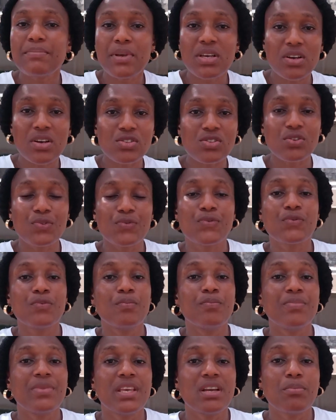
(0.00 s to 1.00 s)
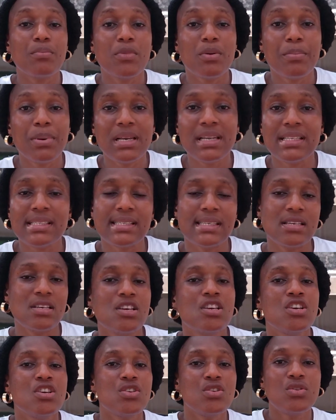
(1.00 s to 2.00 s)
Because of the
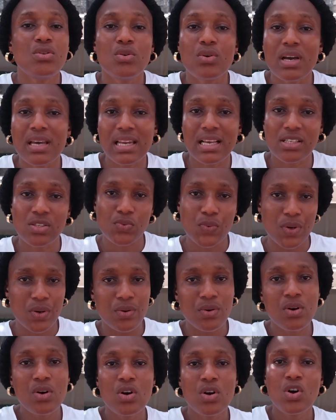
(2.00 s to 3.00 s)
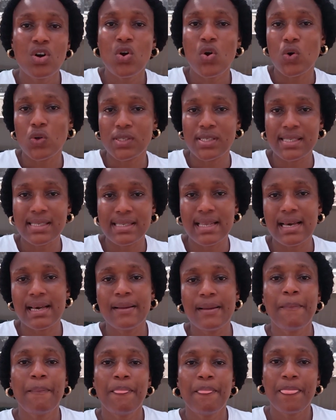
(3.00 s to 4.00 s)
mobility, you can as well
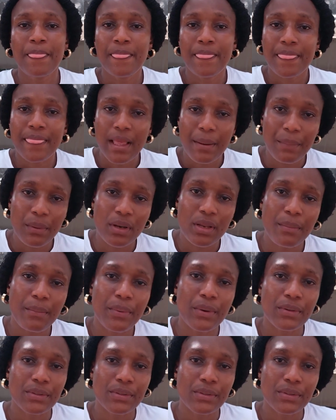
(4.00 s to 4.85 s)
consider tarpaulin